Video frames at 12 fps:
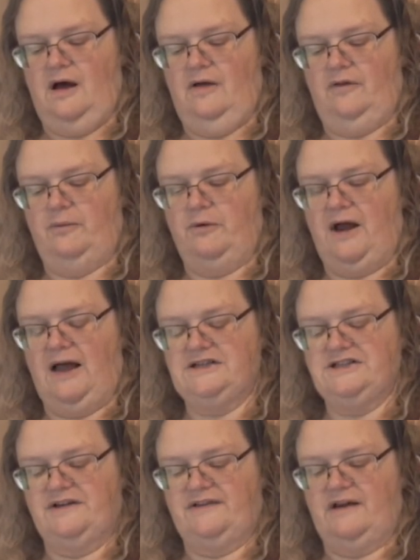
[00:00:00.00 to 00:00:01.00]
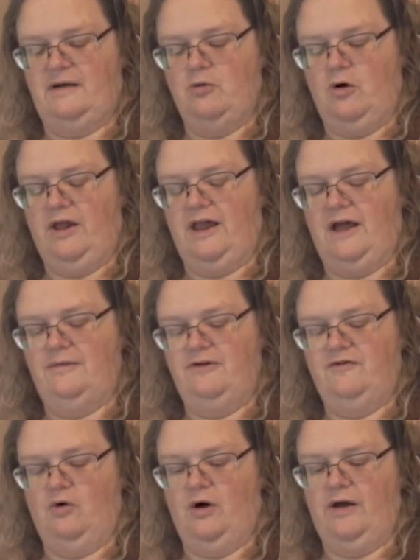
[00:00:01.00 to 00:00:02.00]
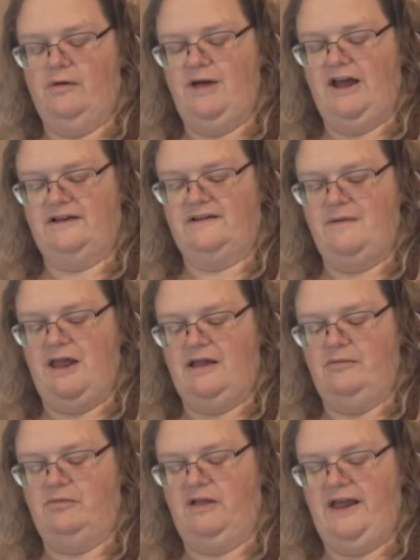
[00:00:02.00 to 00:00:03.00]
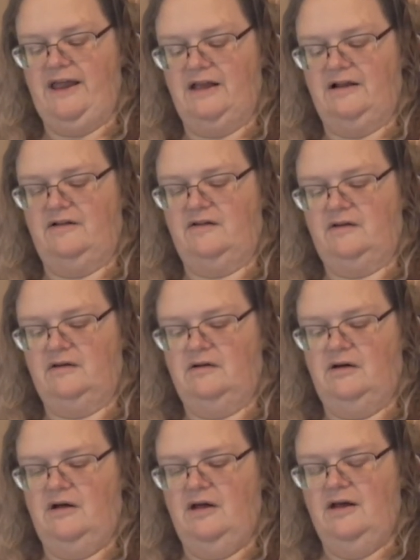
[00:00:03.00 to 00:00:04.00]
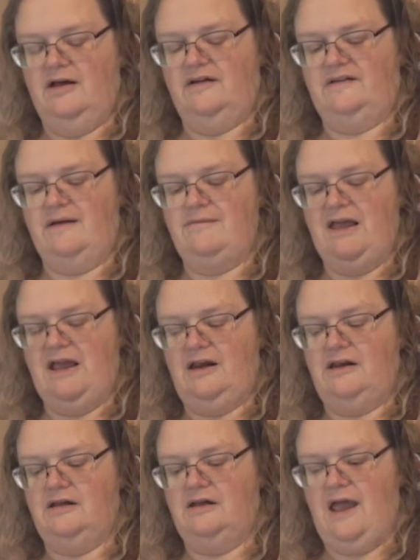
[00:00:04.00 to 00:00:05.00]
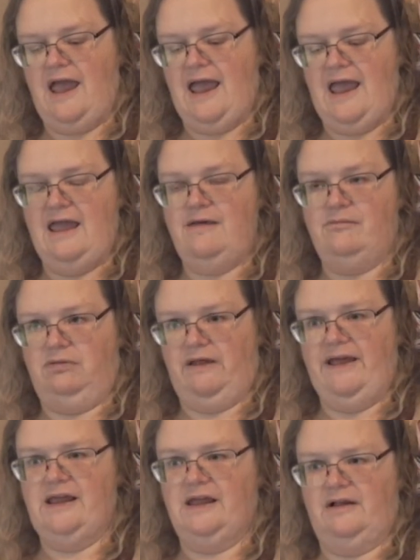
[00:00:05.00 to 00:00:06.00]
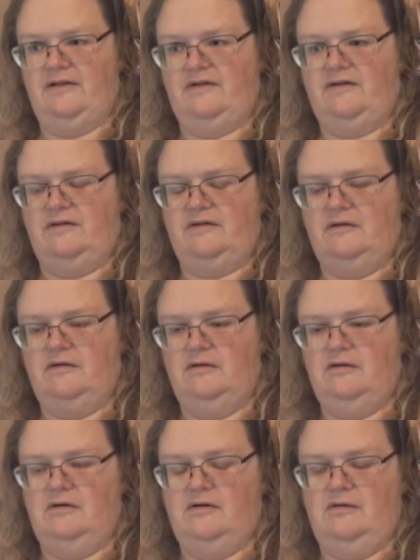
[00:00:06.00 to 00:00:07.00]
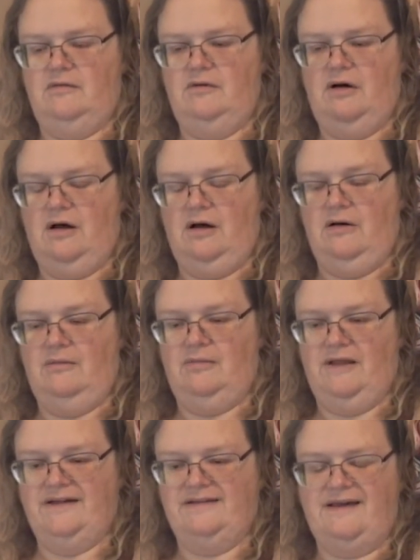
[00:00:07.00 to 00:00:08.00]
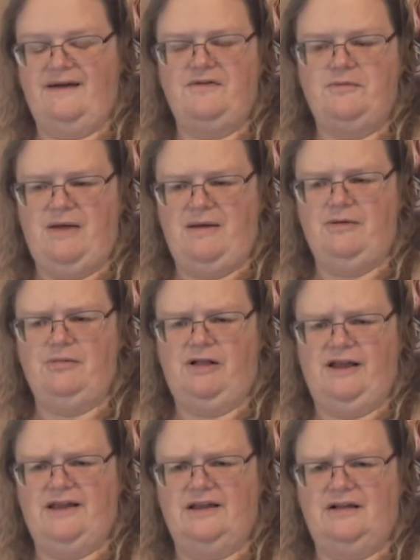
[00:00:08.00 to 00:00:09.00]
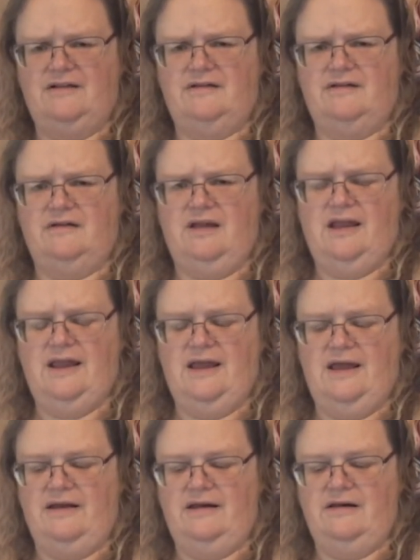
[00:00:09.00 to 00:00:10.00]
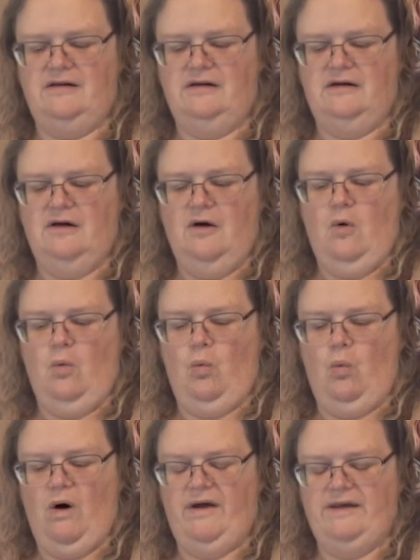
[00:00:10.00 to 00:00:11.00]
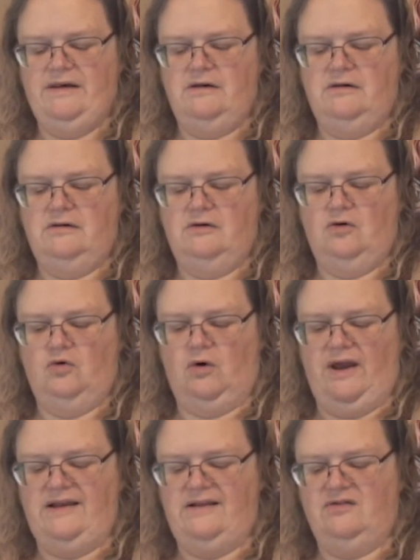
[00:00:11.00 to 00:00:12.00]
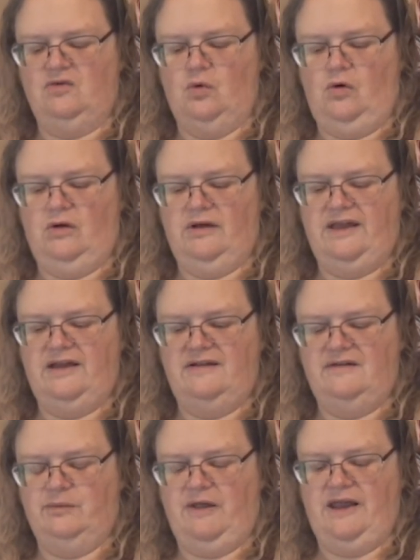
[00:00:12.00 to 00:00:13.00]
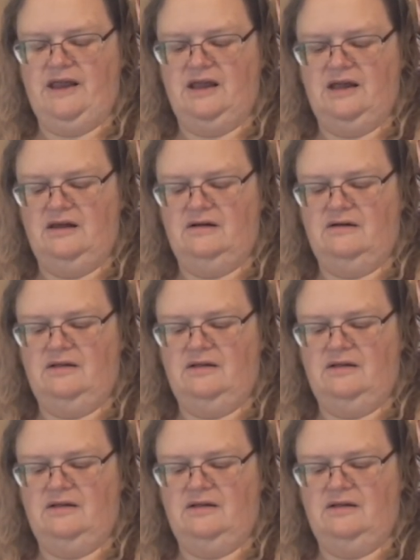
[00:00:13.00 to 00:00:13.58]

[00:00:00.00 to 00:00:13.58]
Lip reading: all the projects that I'm working on before I go back to making blankets. Because I made 8 blankets, like 7 baby blankets and 1 grade school kids blanket.